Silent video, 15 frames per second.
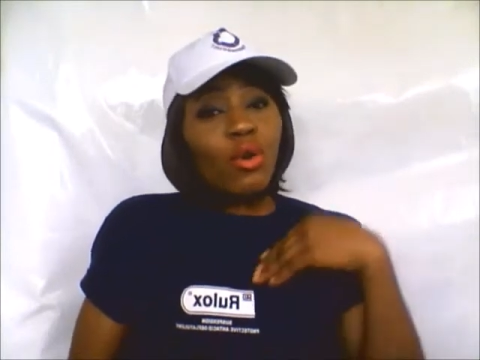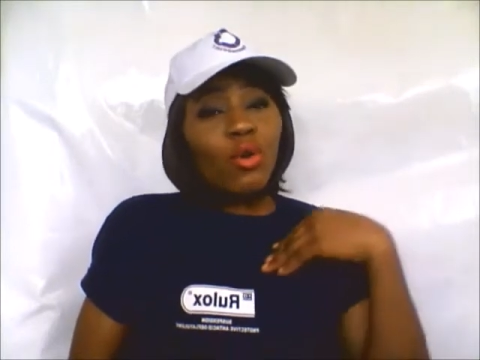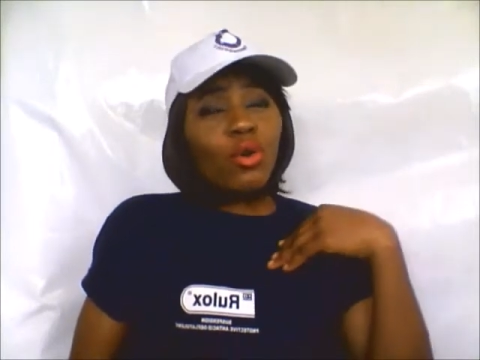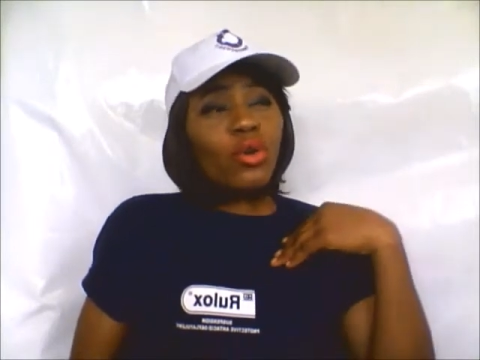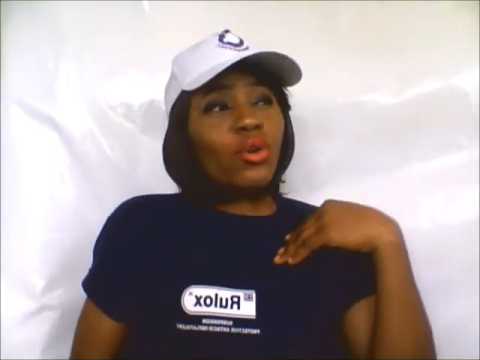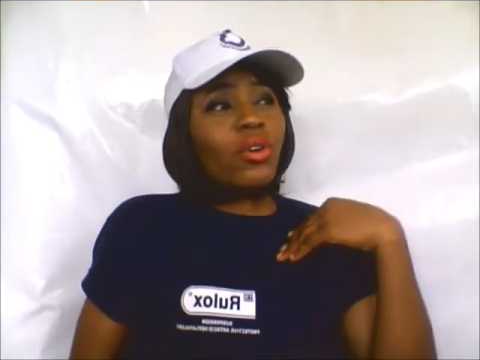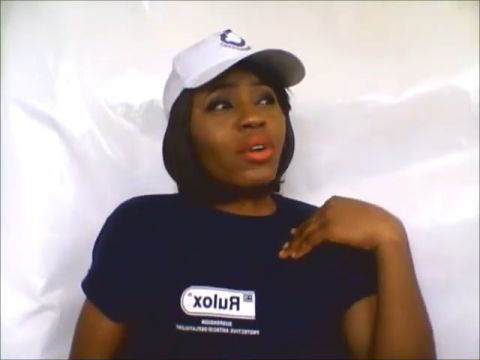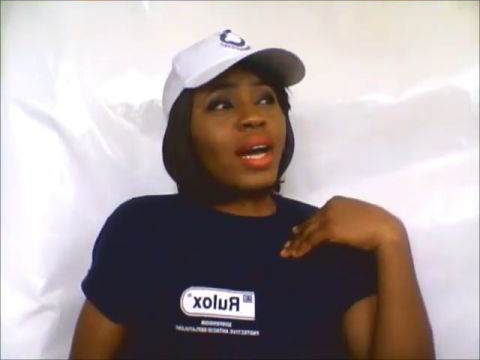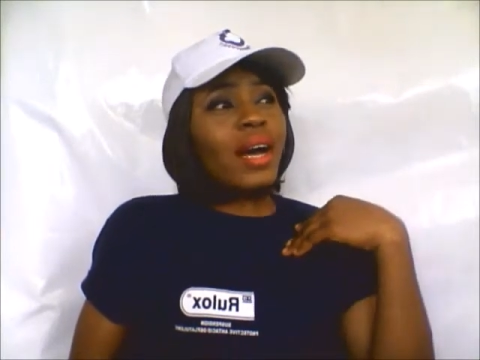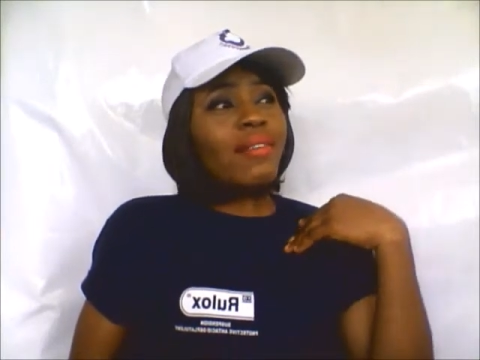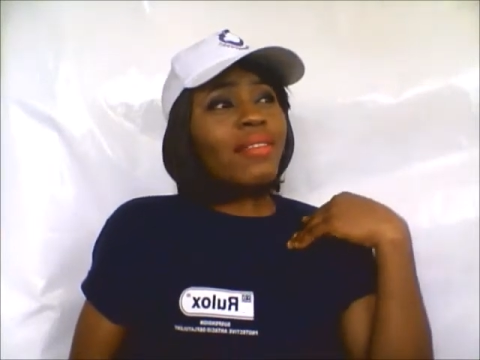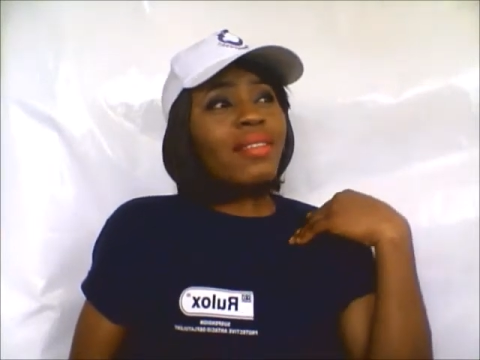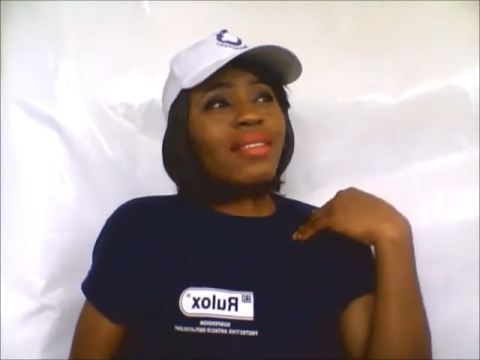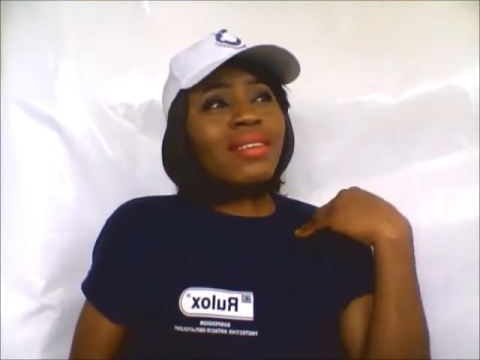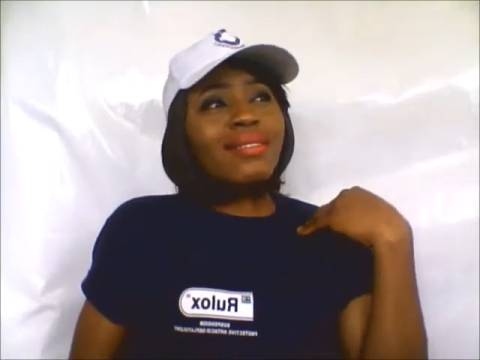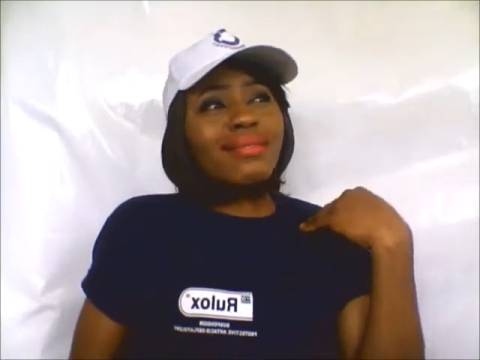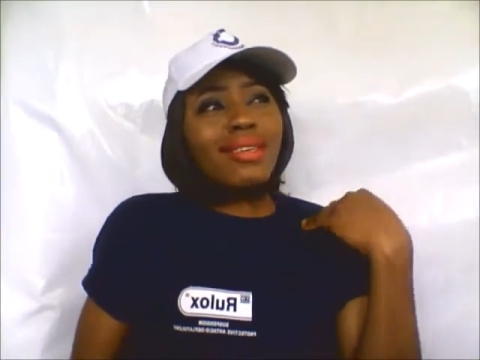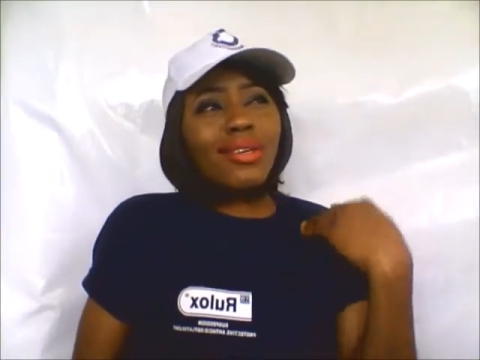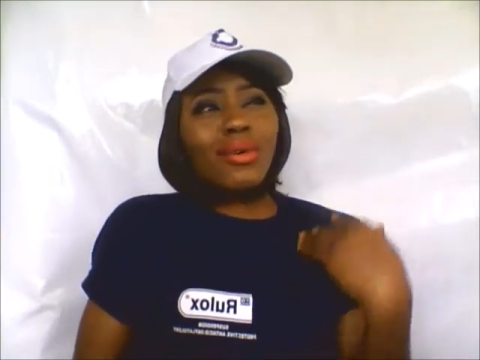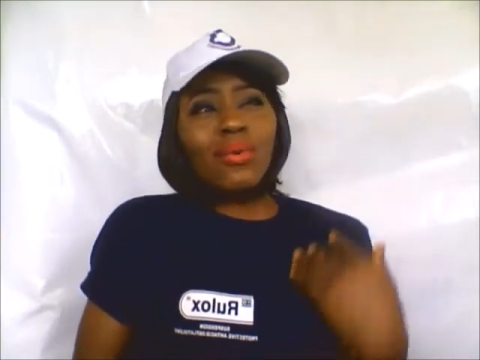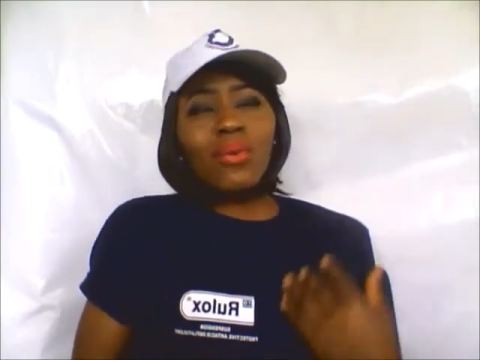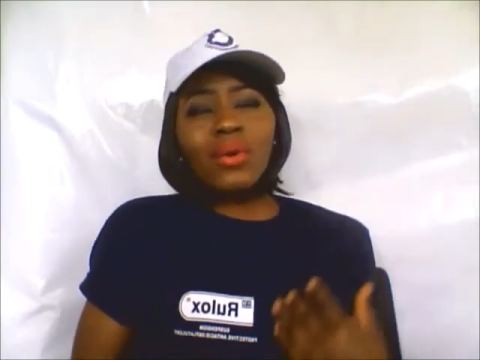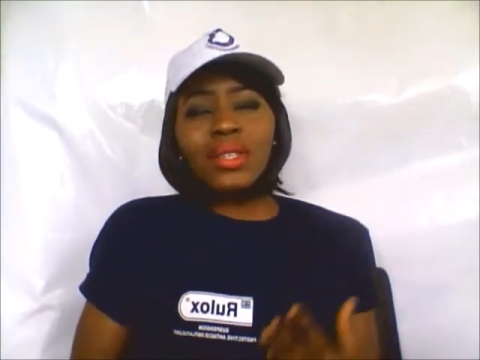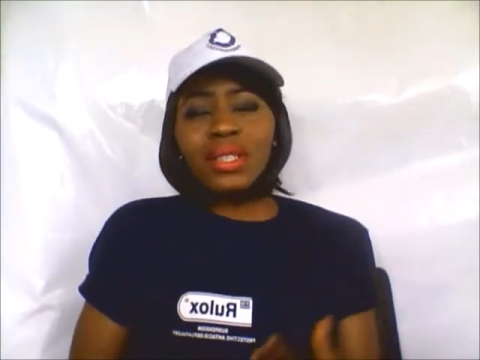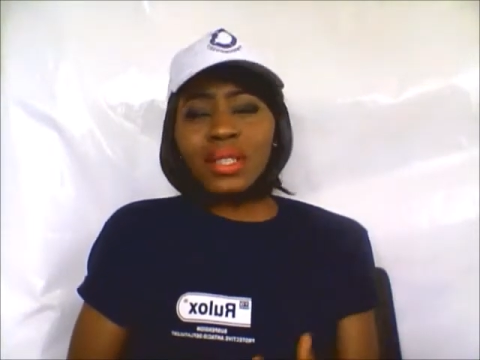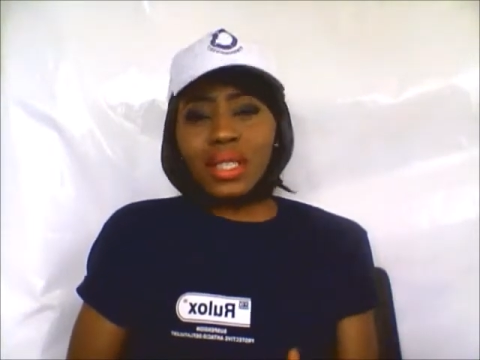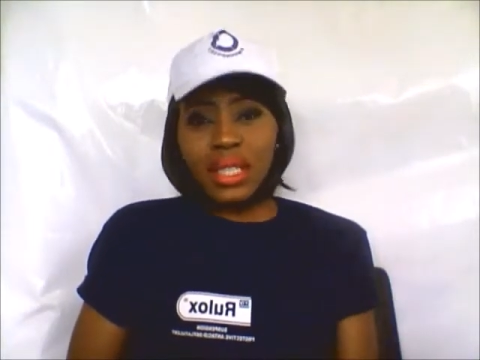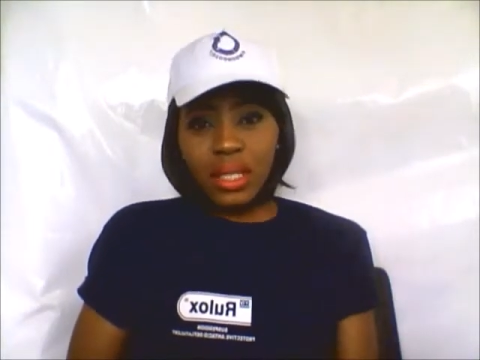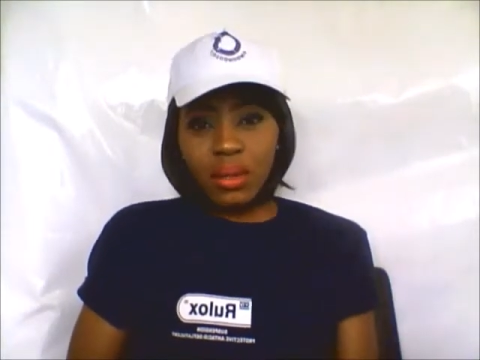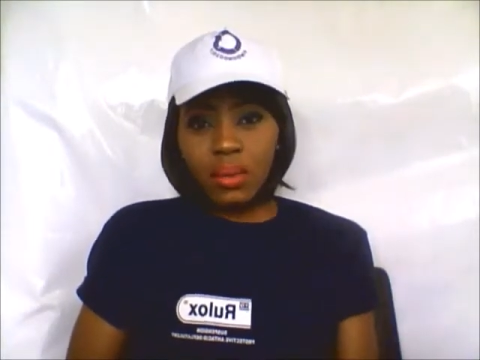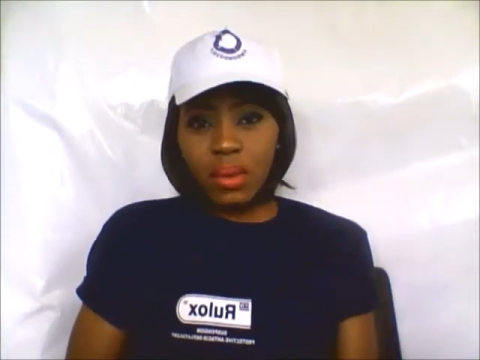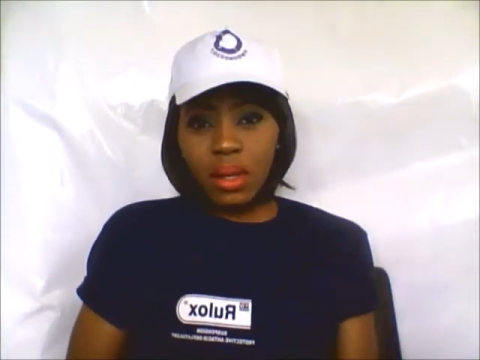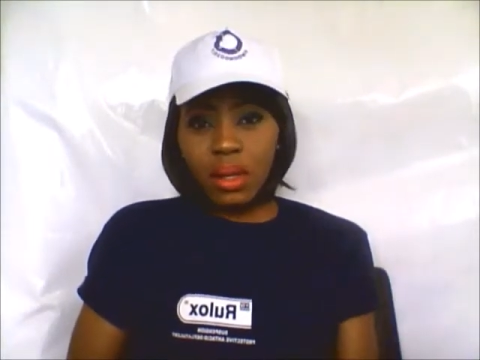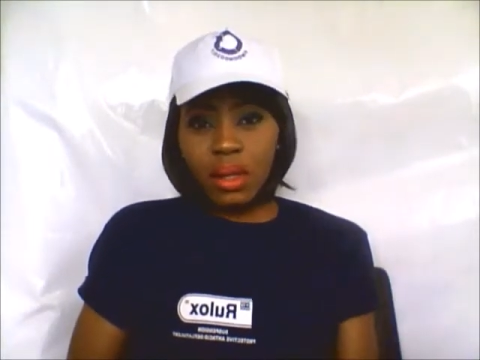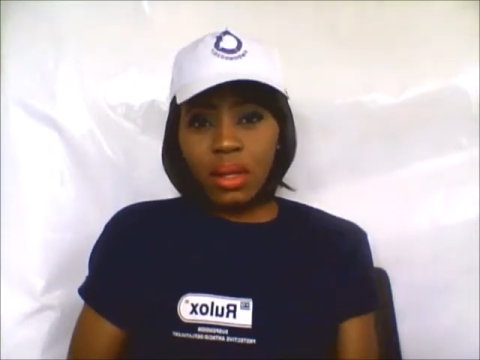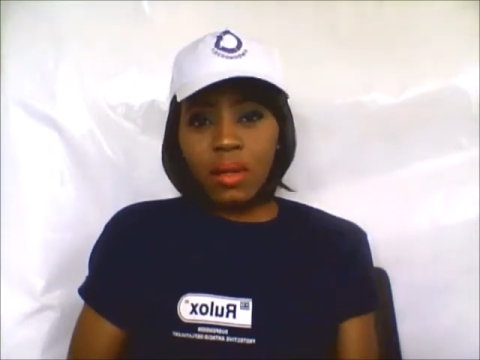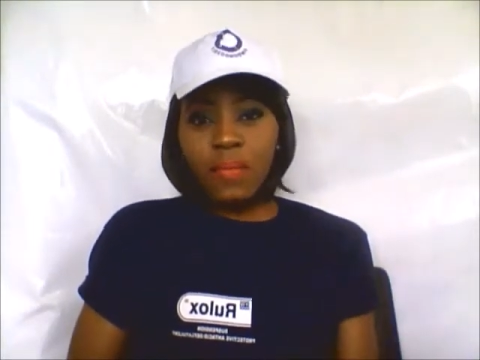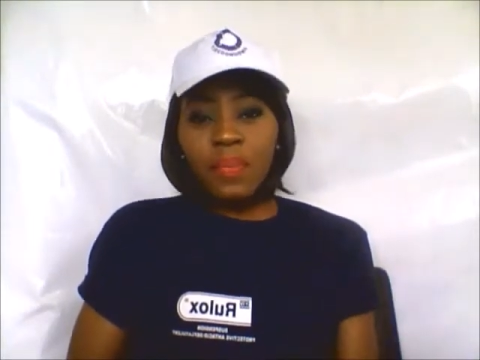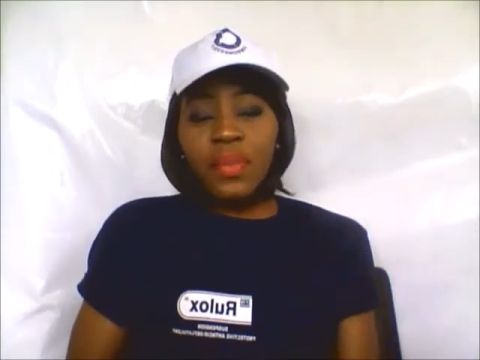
or you're having this thing you want to deal with.